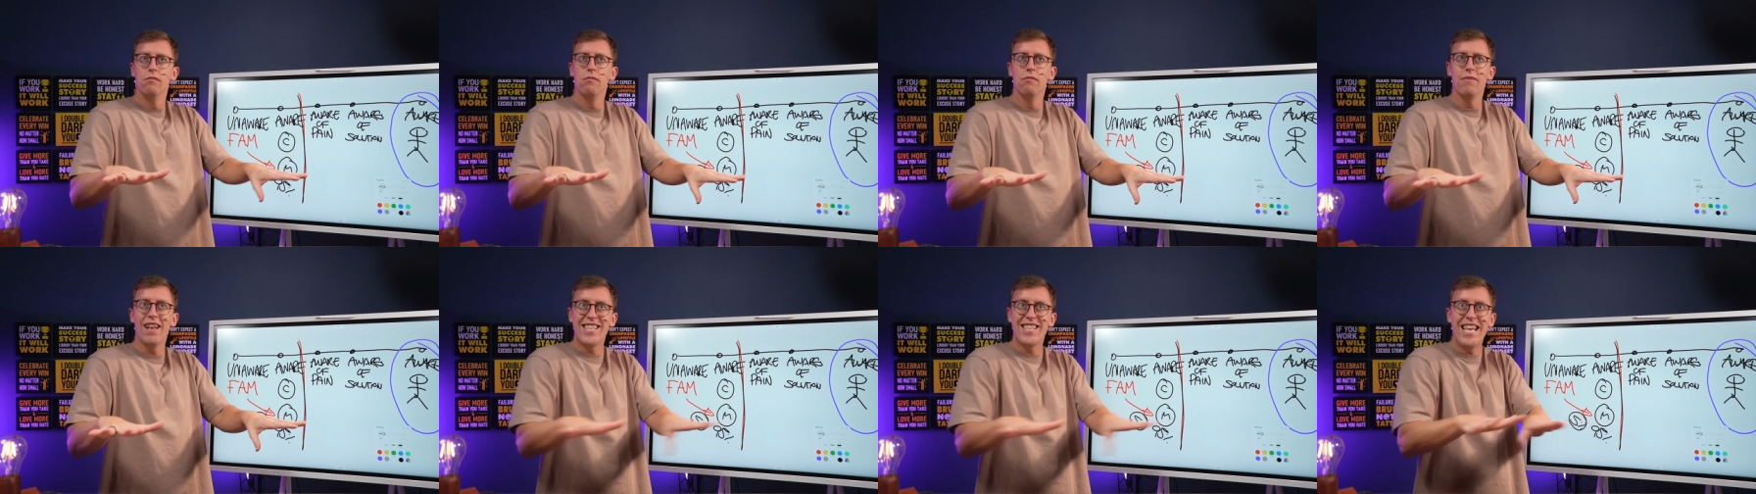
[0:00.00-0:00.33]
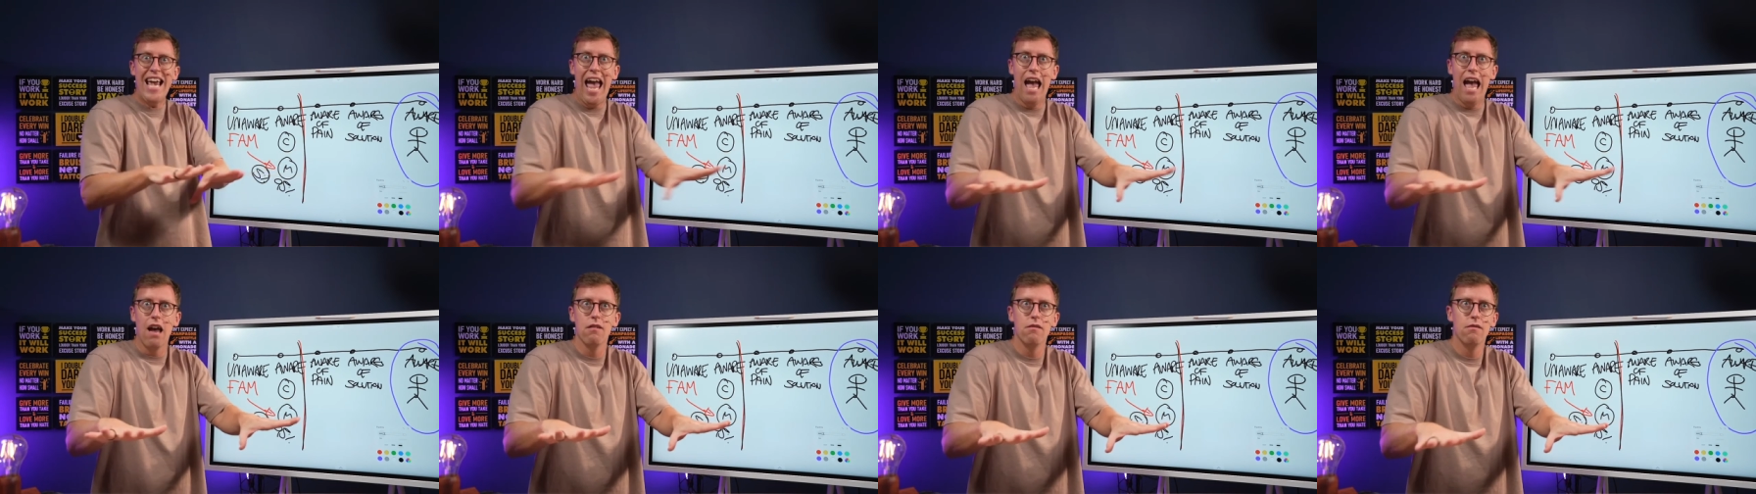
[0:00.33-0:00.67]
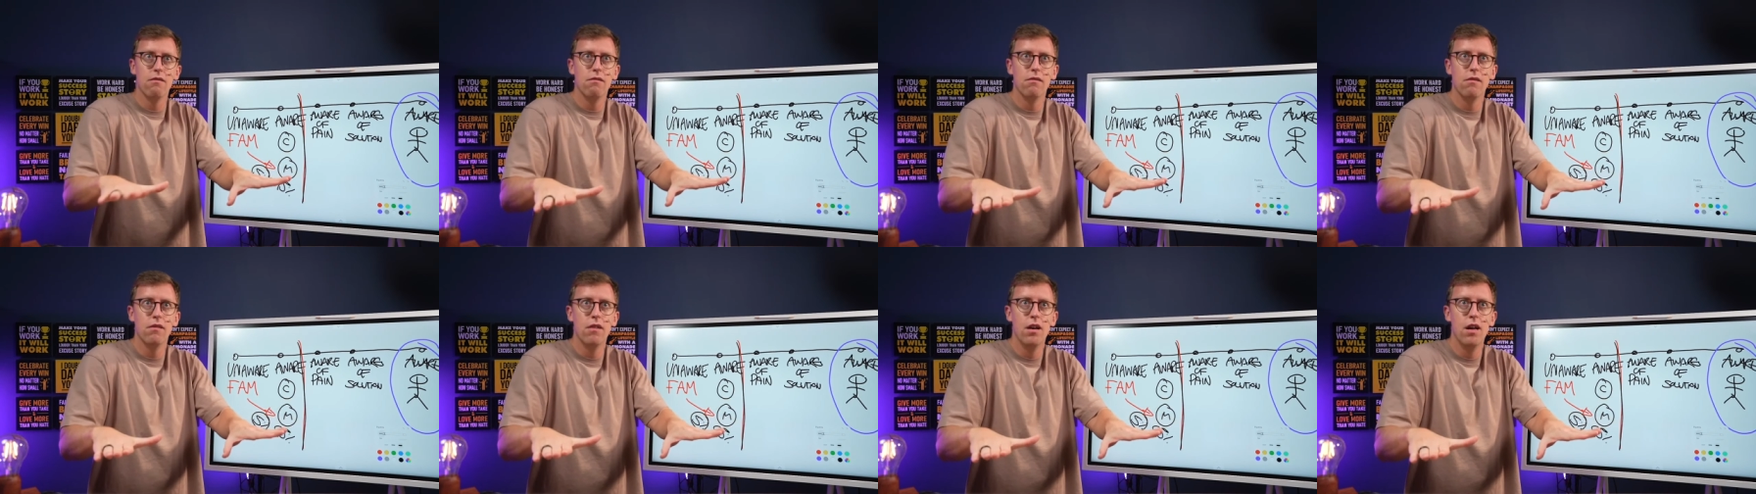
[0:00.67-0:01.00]
That's it.
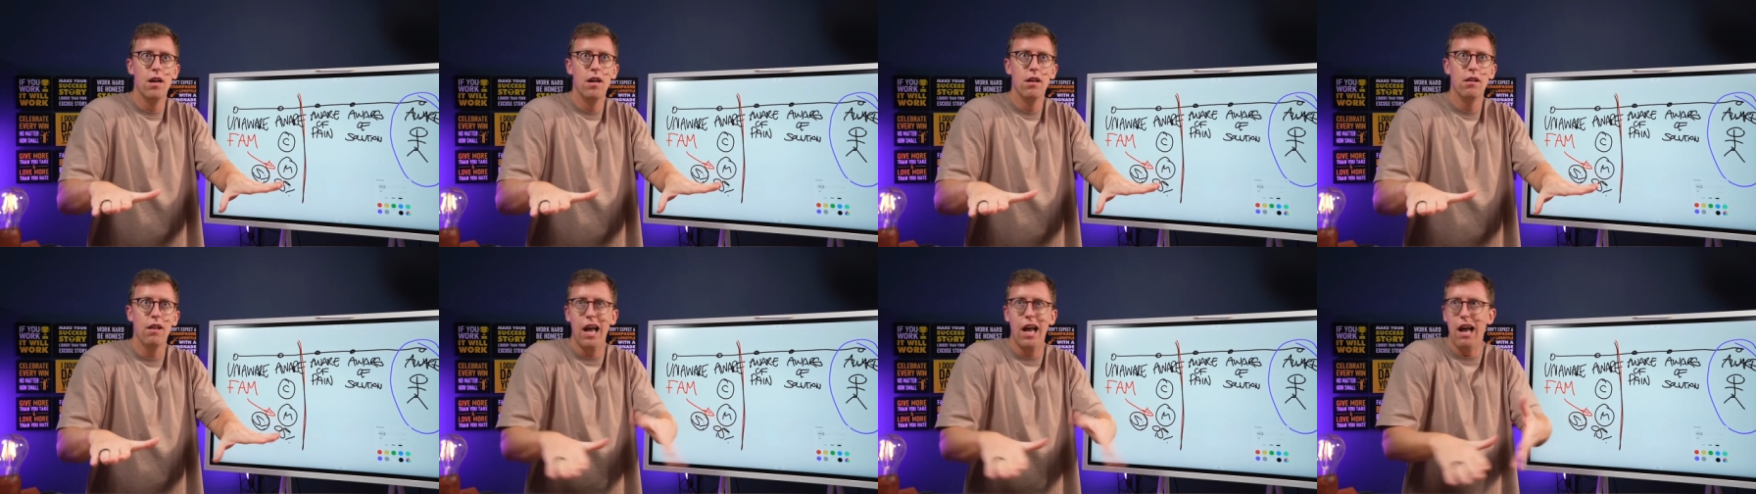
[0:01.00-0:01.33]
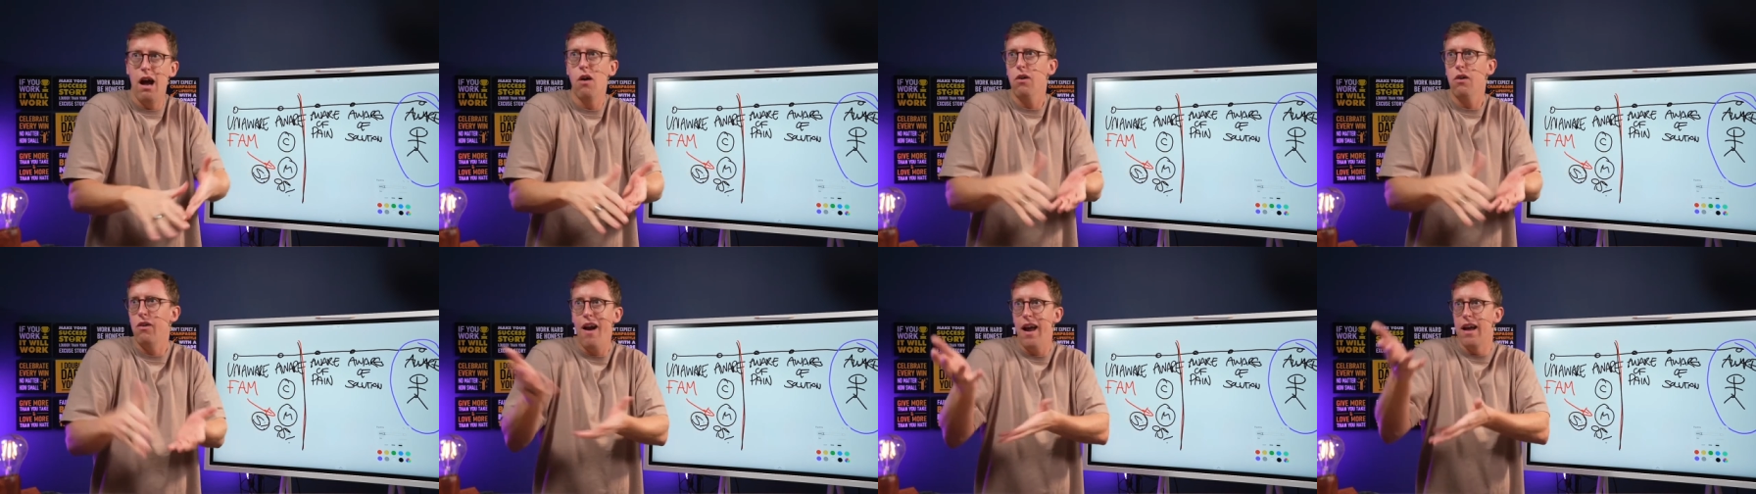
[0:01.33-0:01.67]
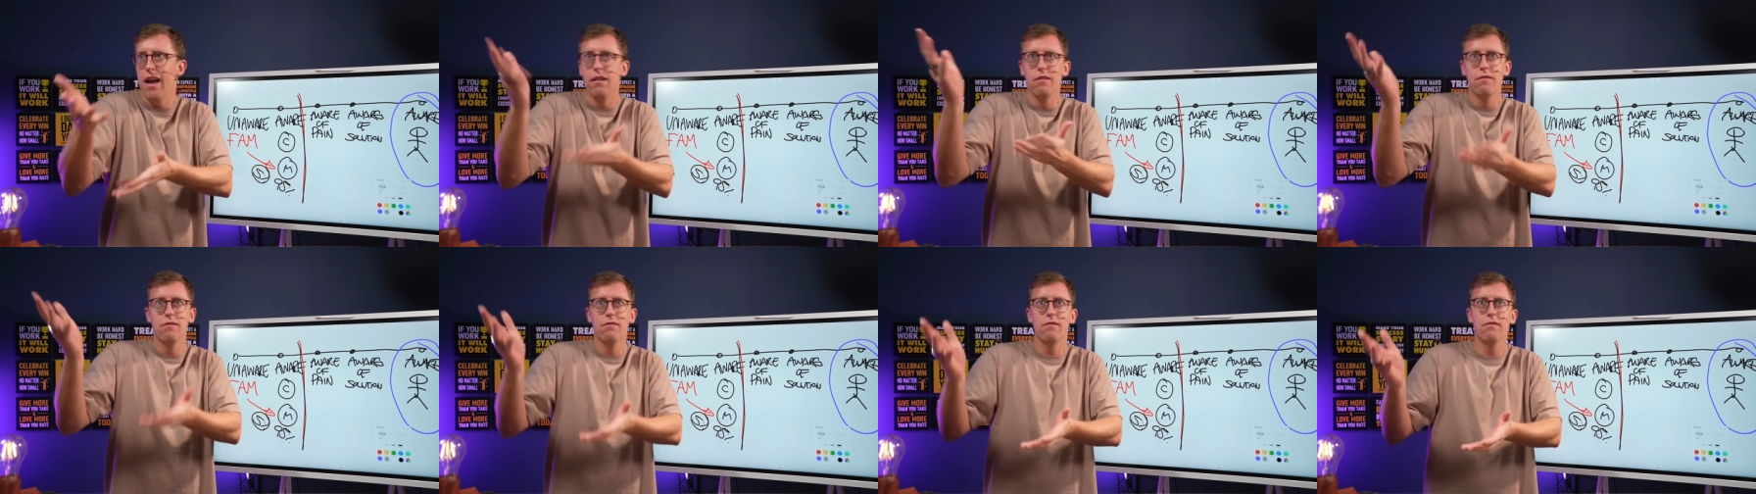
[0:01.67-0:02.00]
Like, oh
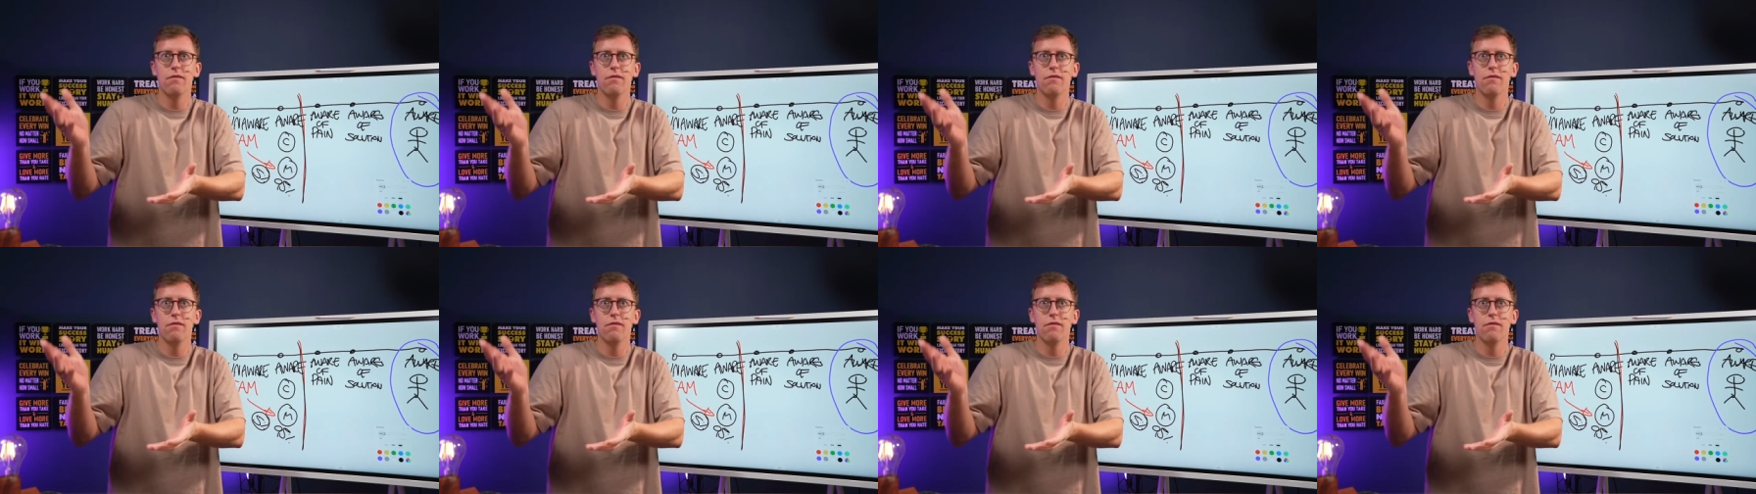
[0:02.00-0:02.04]
great.